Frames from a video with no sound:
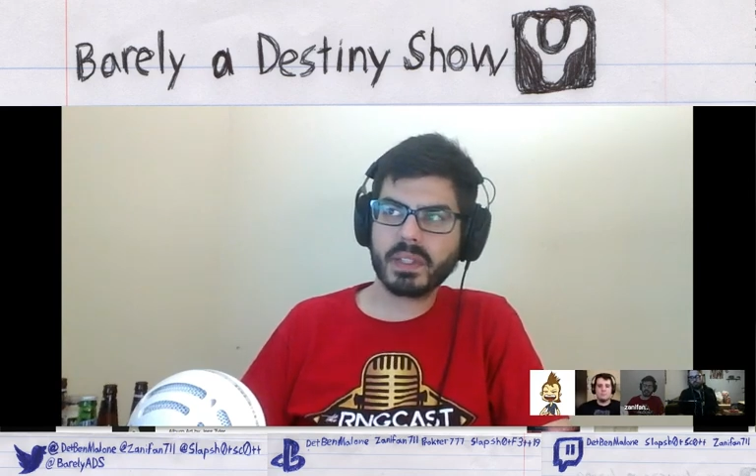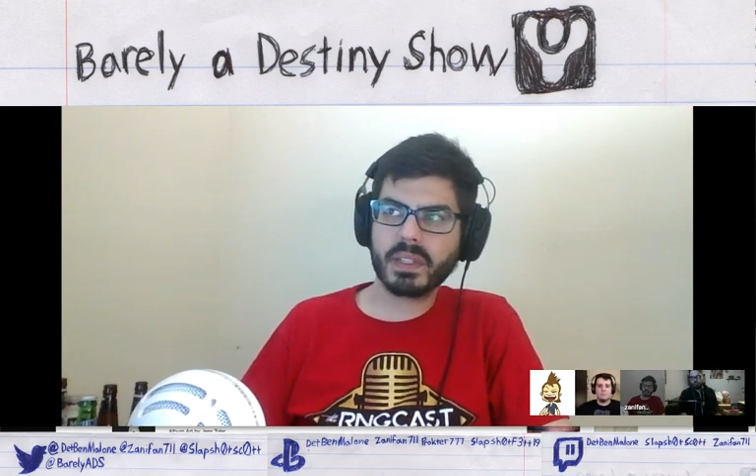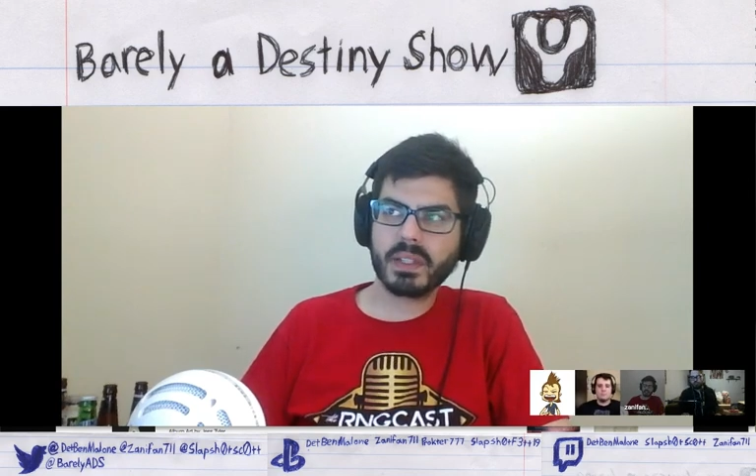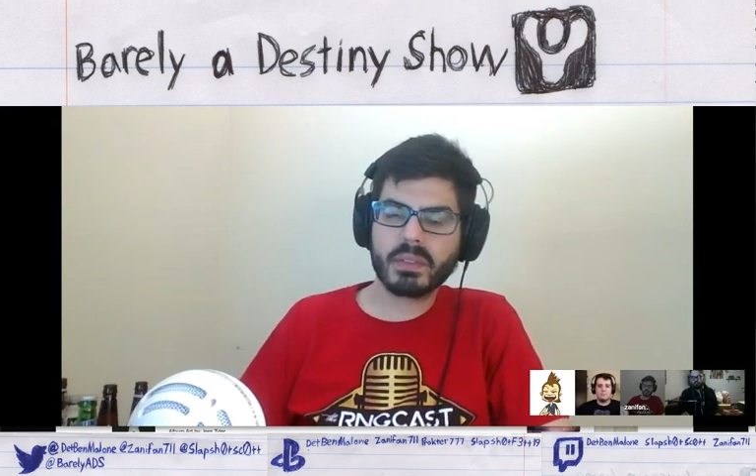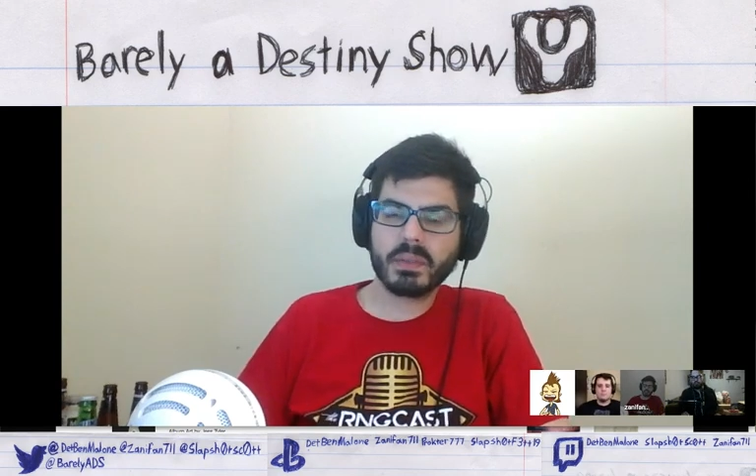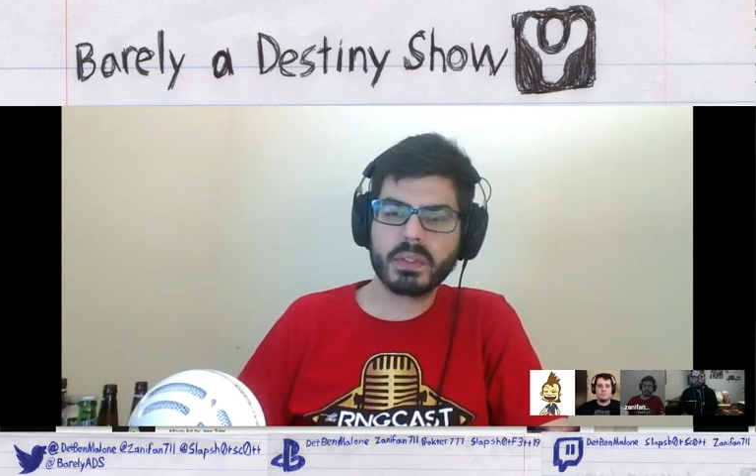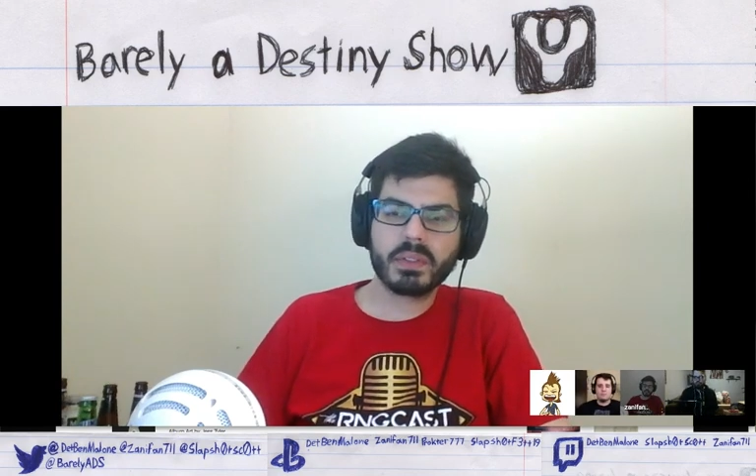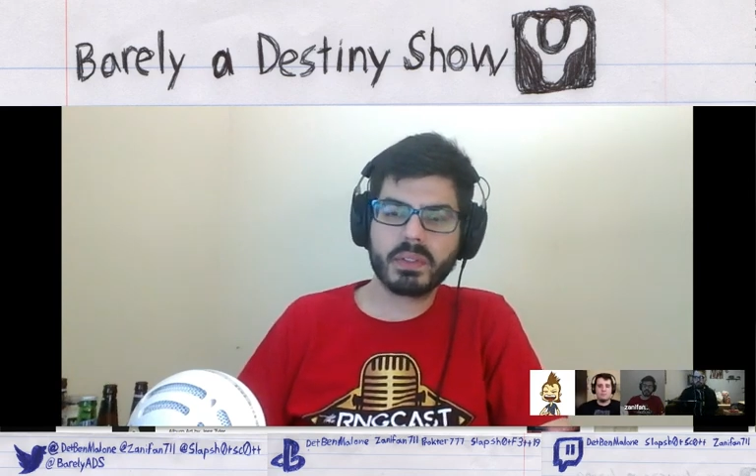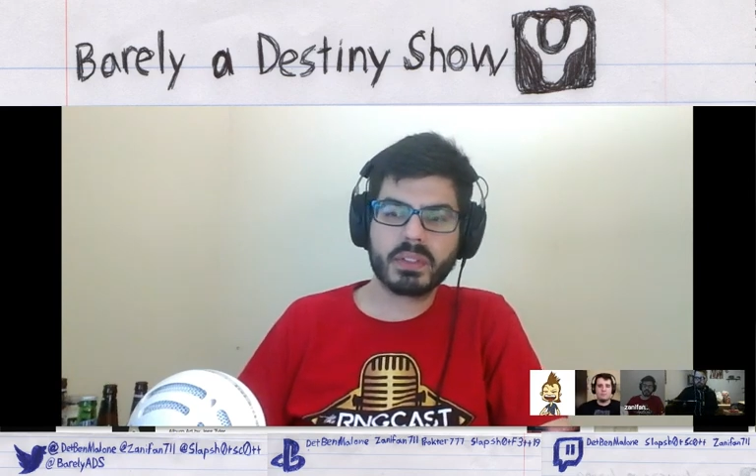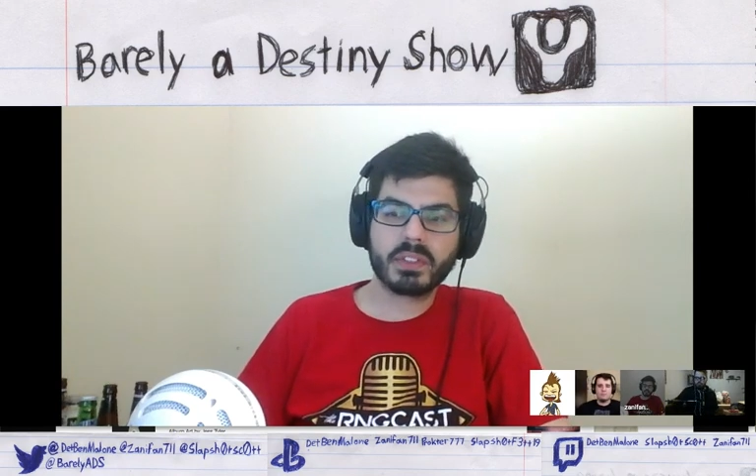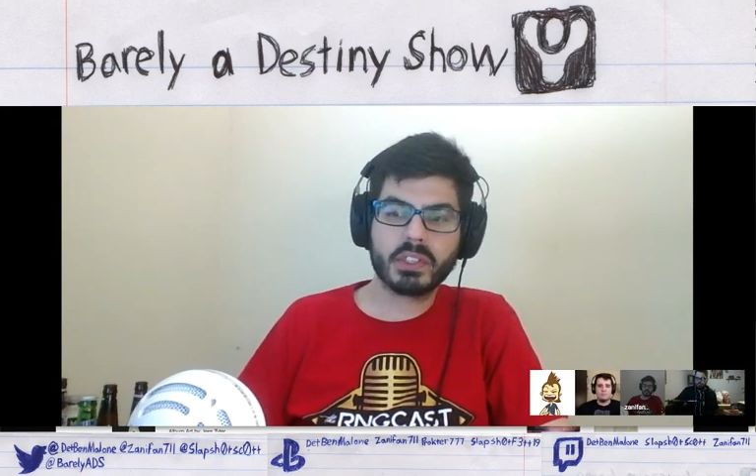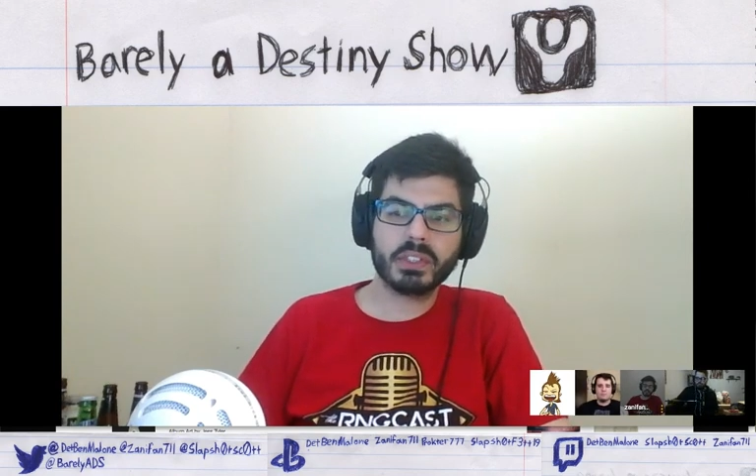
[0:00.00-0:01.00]
you
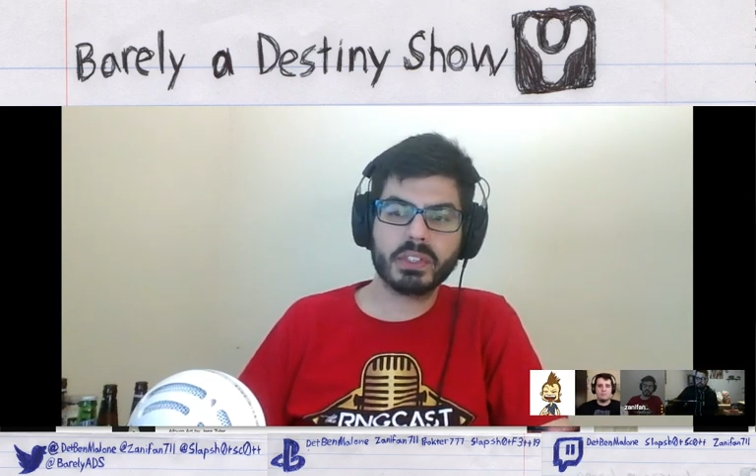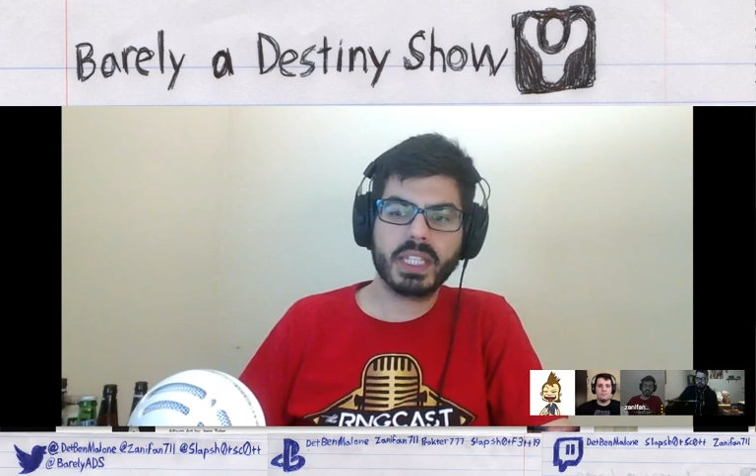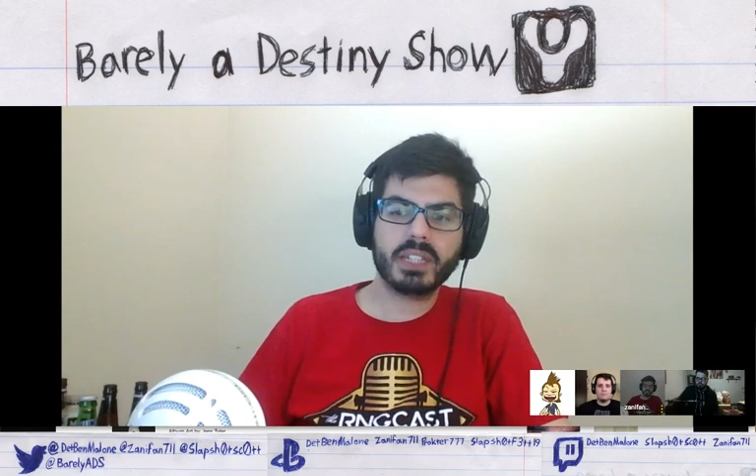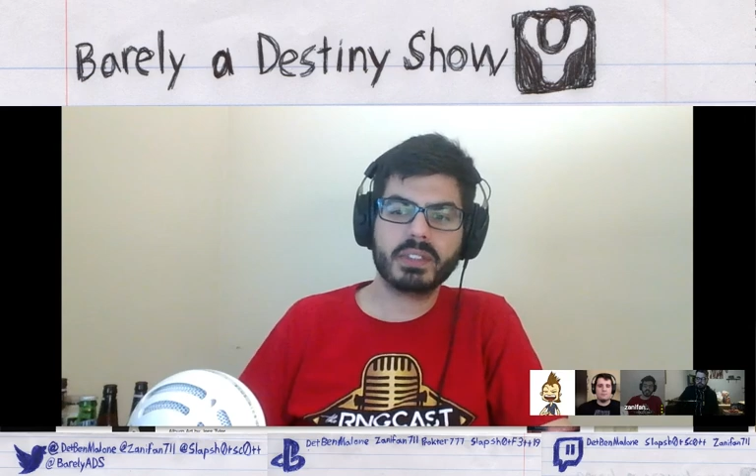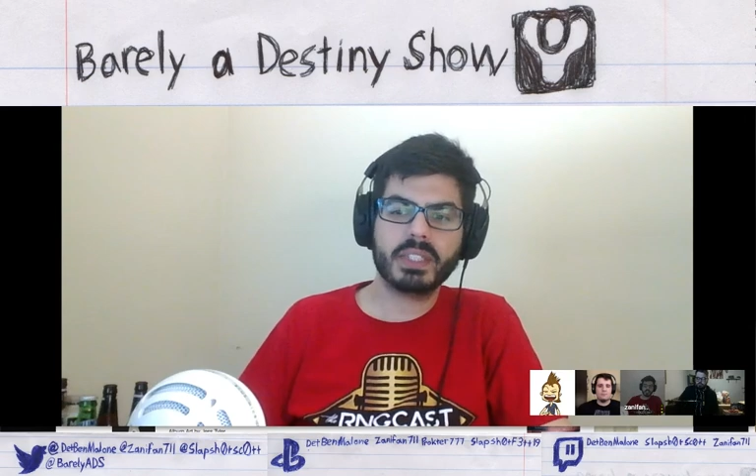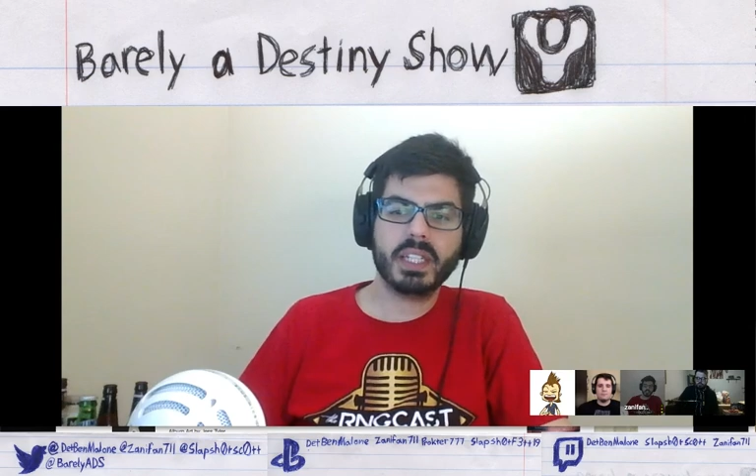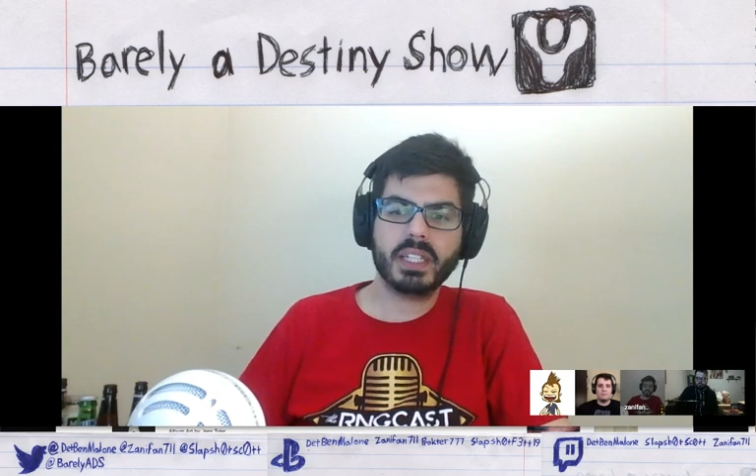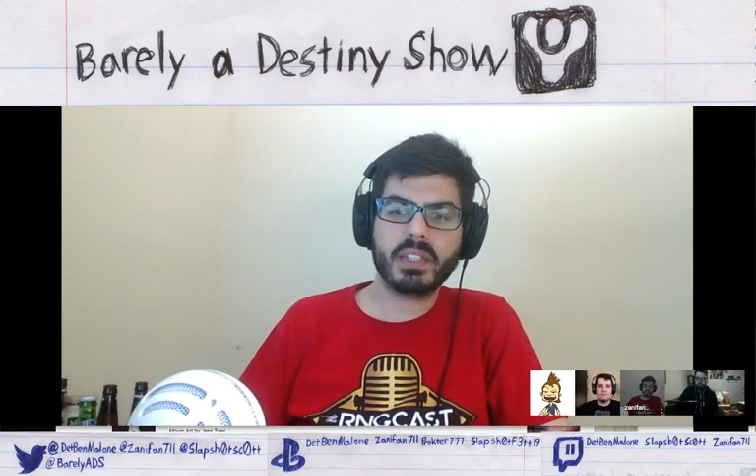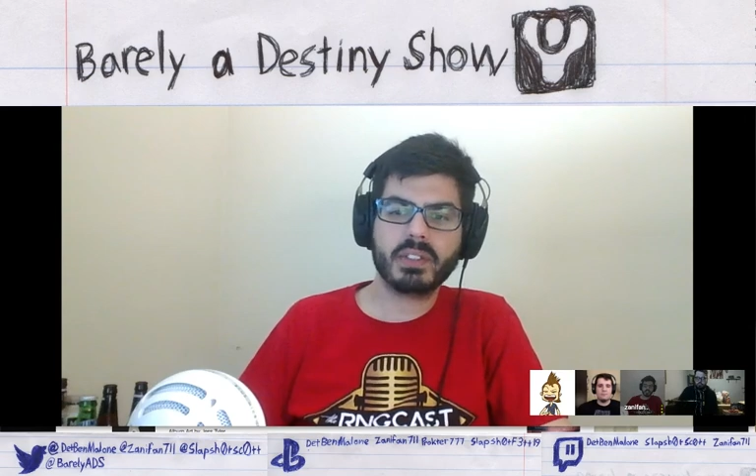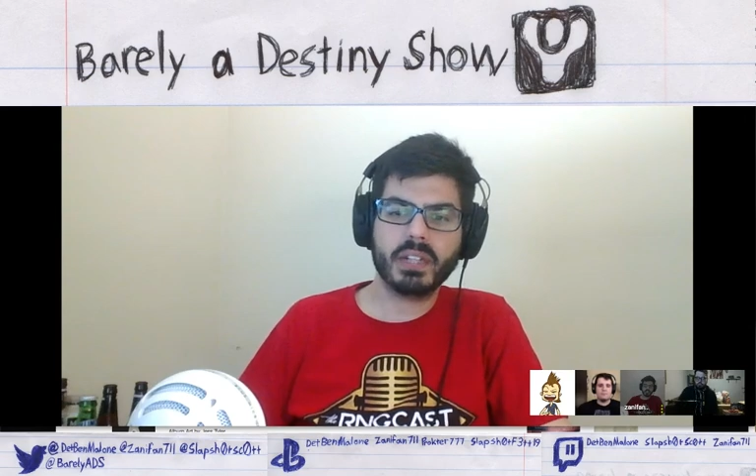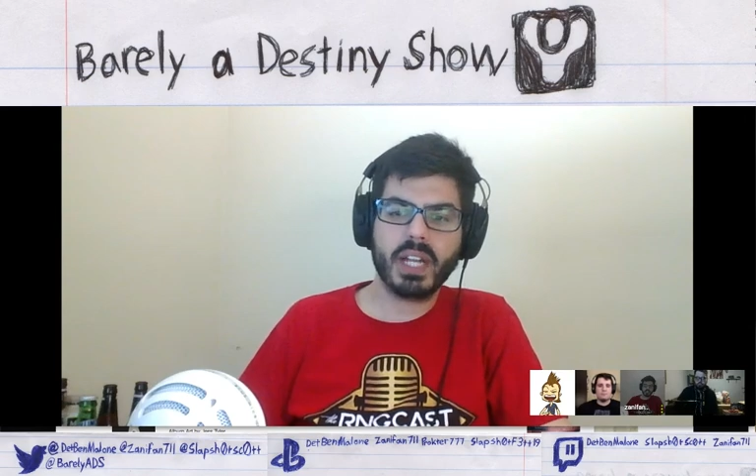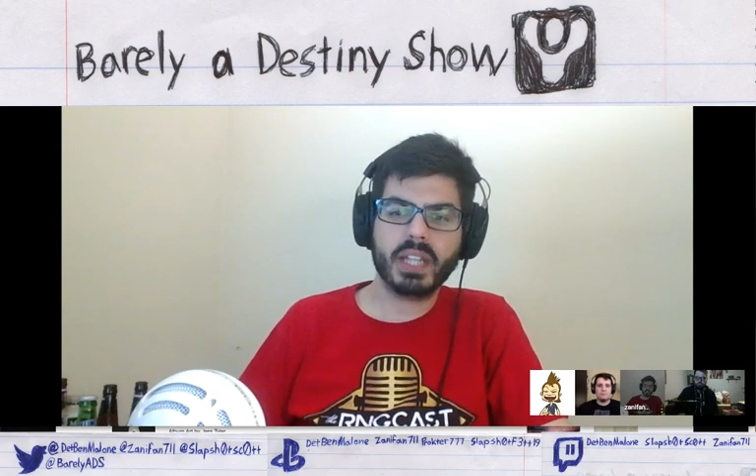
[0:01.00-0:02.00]
sure as hell didn't need a
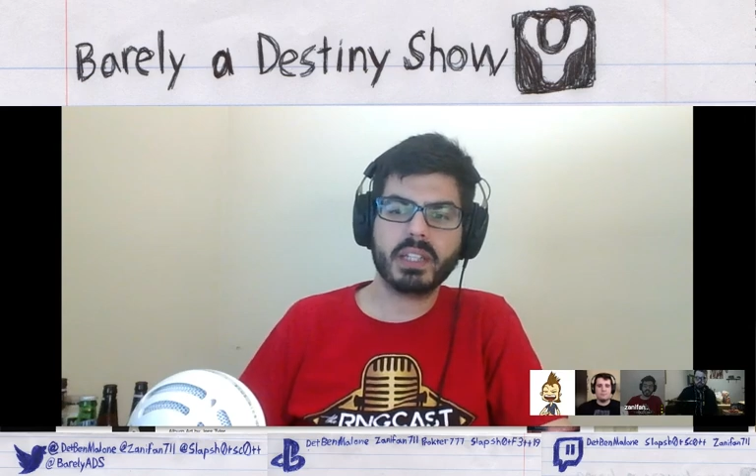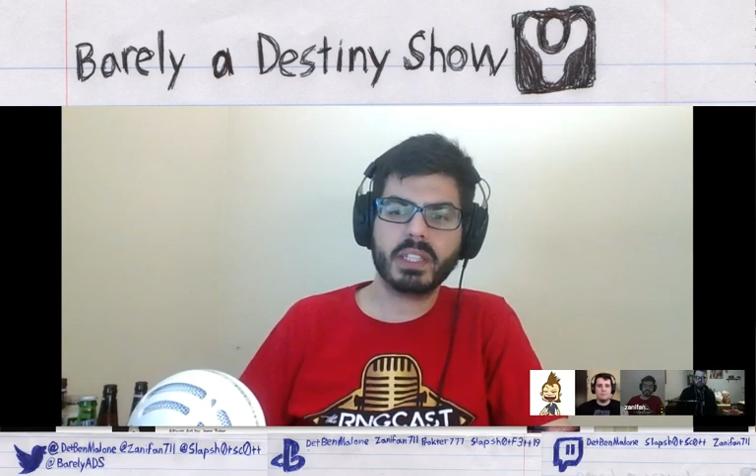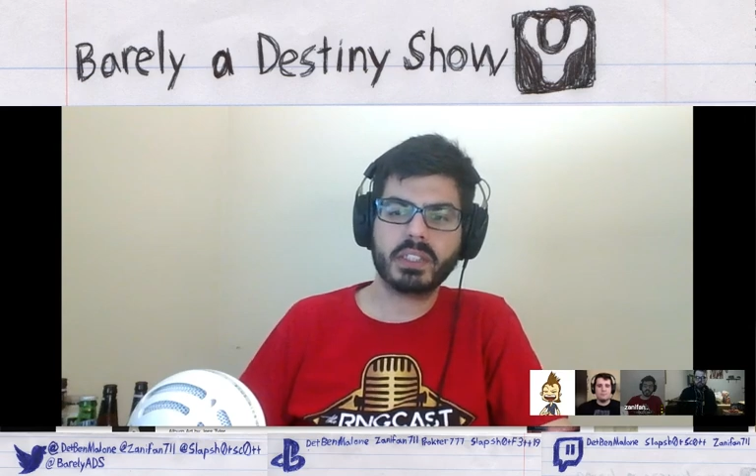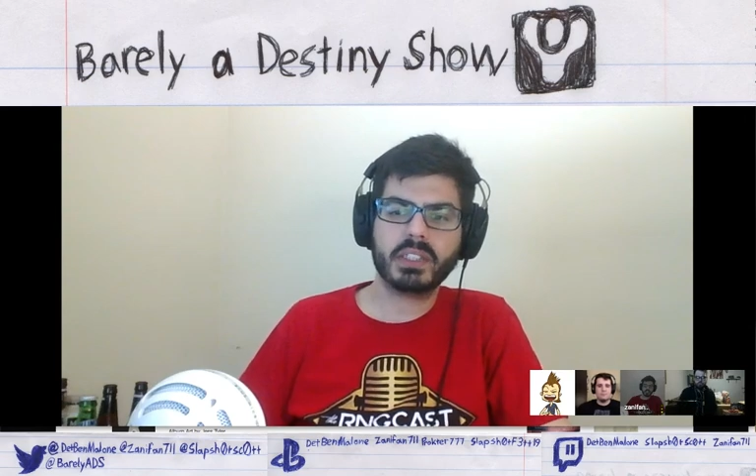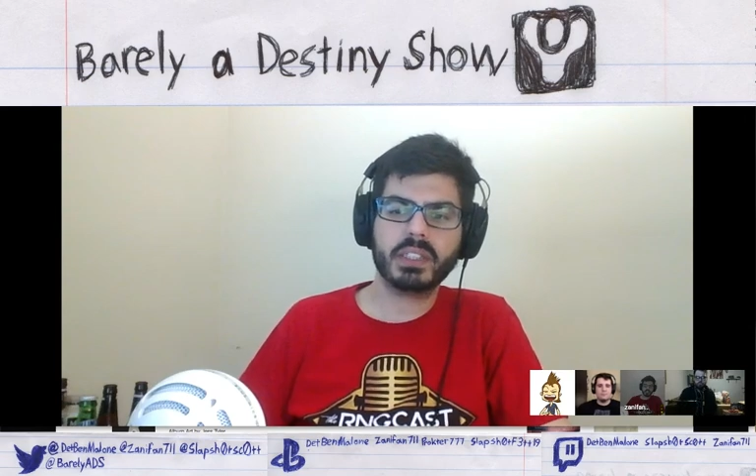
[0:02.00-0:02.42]
grenade launcher,